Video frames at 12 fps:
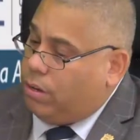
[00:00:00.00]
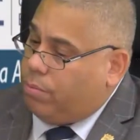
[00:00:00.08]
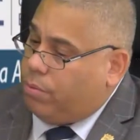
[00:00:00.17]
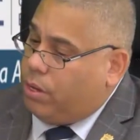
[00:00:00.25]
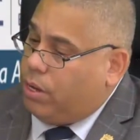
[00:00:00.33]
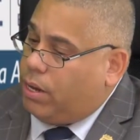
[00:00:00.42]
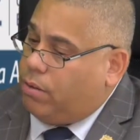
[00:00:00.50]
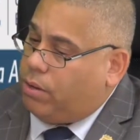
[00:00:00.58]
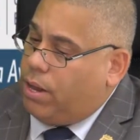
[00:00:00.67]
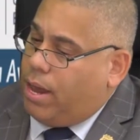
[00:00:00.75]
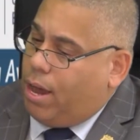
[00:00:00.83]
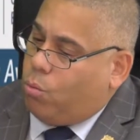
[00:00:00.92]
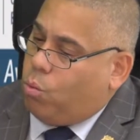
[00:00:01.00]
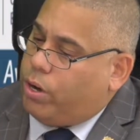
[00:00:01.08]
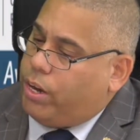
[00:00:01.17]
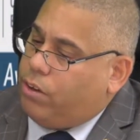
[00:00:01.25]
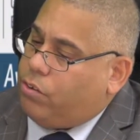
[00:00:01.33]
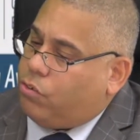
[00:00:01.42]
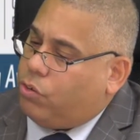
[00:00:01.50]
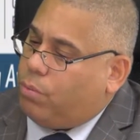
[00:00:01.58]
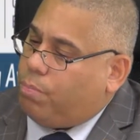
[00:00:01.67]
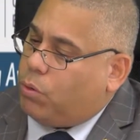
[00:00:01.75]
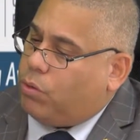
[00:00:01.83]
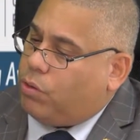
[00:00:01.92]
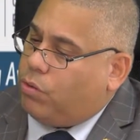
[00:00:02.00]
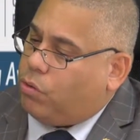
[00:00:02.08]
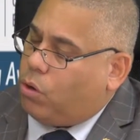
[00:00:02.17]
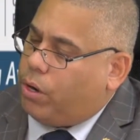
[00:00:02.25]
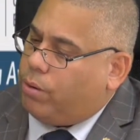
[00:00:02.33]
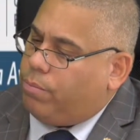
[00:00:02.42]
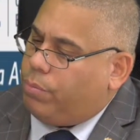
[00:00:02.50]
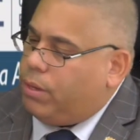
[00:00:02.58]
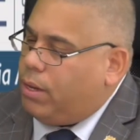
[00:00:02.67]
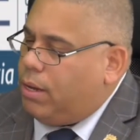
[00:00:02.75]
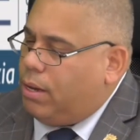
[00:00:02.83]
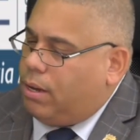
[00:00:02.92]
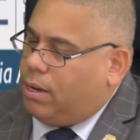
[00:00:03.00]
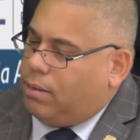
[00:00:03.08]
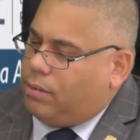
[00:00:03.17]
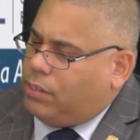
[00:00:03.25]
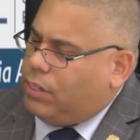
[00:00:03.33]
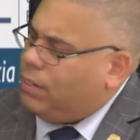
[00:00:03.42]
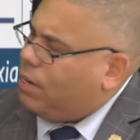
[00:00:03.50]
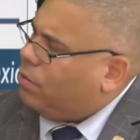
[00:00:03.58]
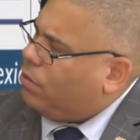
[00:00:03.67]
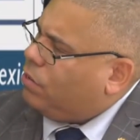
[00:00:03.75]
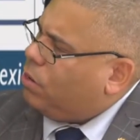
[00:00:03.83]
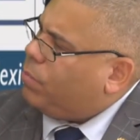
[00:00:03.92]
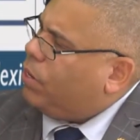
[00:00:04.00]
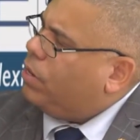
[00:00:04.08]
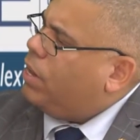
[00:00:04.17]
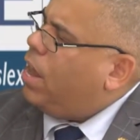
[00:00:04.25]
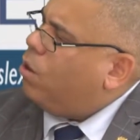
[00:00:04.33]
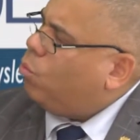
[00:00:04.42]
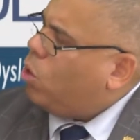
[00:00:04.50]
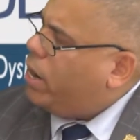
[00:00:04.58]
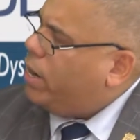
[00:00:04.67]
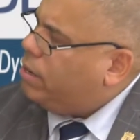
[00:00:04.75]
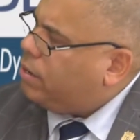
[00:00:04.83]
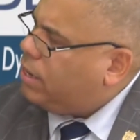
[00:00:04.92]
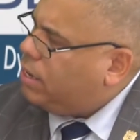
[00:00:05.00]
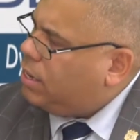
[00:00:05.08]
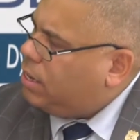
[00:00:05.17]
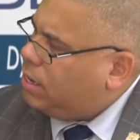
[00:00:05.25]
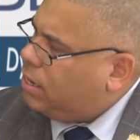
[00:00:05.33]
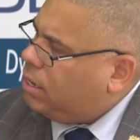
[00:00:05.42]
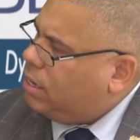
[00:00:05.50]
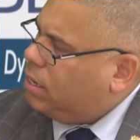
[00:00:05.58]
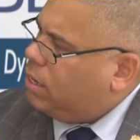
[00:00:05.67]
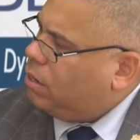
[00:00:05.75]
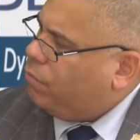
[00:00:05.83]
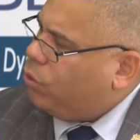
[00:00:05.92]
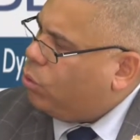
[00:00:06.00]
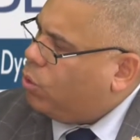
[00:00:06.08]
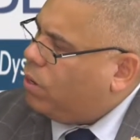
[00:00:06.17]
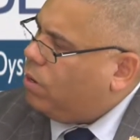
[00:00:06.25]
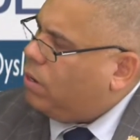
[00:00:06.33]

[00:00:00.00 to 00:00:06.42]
thing as, at what age should a person start seeing that there's something not right, if you will?